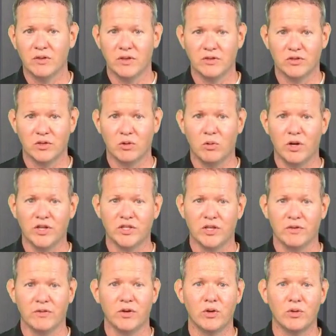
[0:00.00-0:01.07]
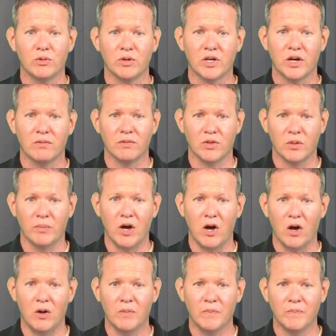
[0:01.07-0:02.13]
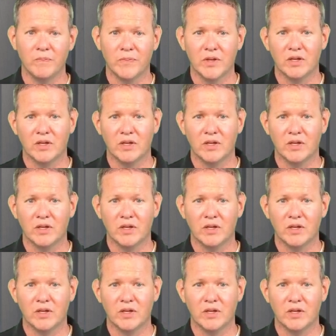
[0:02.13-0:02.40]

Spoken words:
there's the question of who recovered the ball.